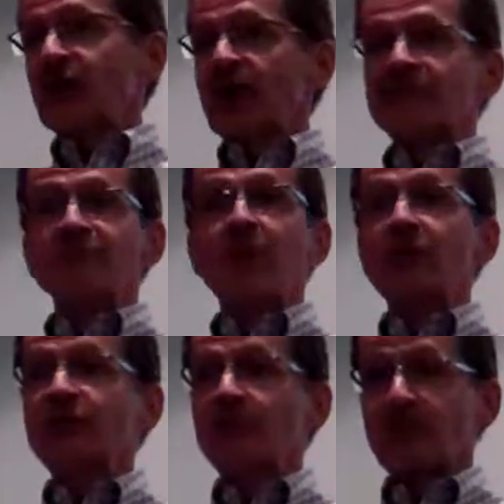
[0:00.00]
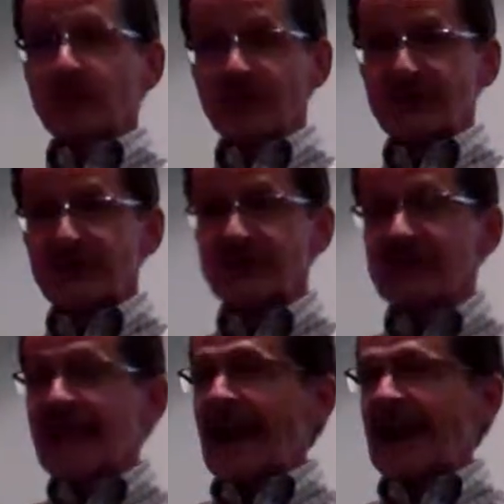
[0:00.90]
done multiple bridges
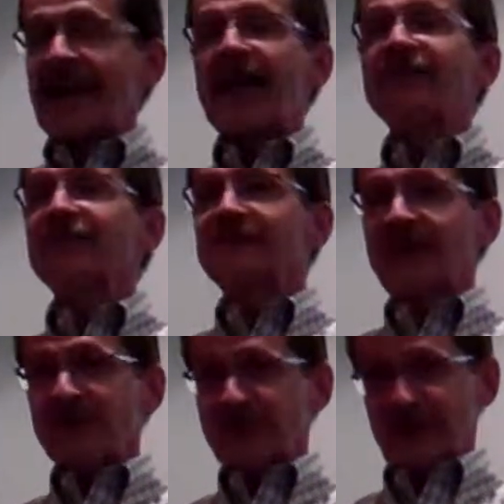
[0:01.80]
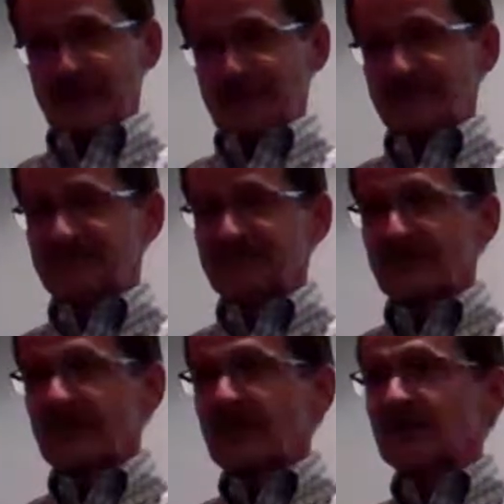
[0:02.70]
and have failed them.
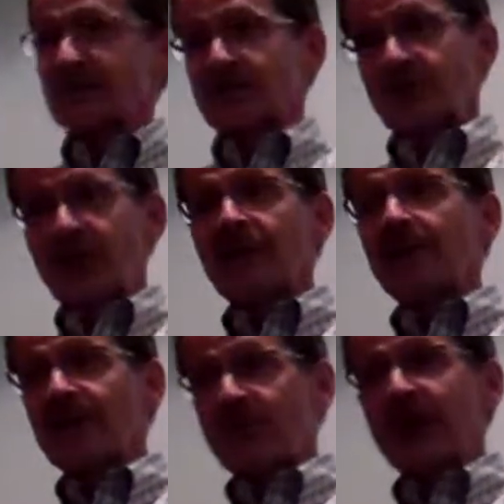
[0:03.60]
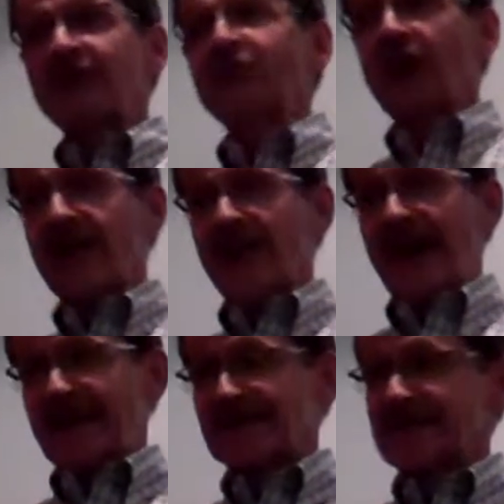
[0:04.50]
So you probably want to try
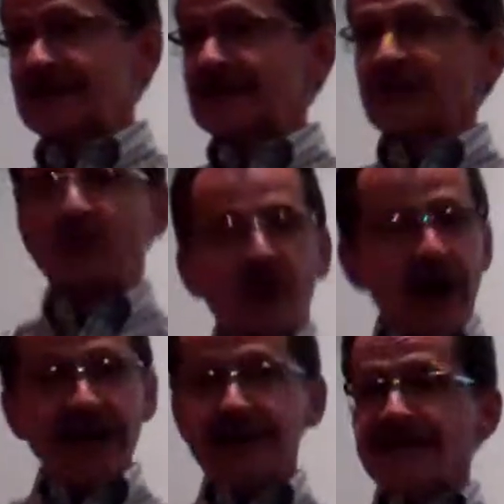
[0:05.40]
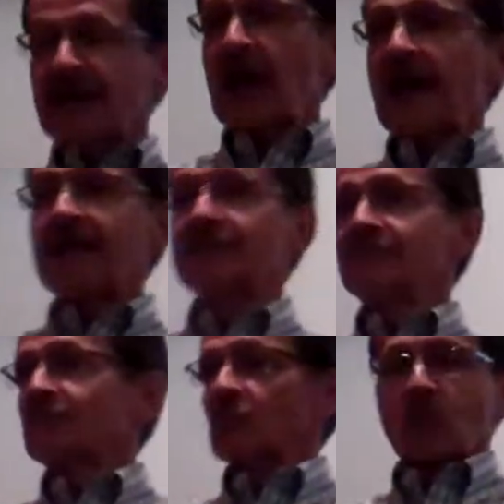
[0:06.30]
that. Try a
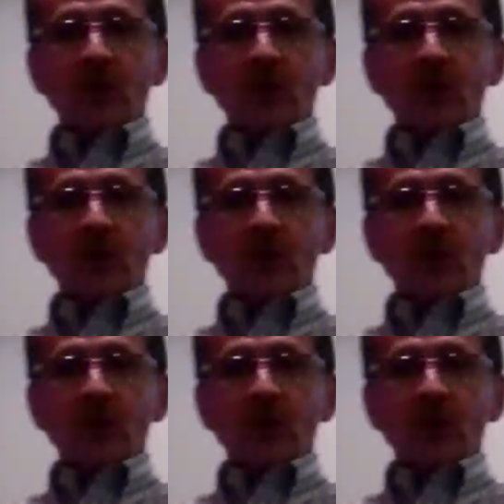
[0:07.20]
design,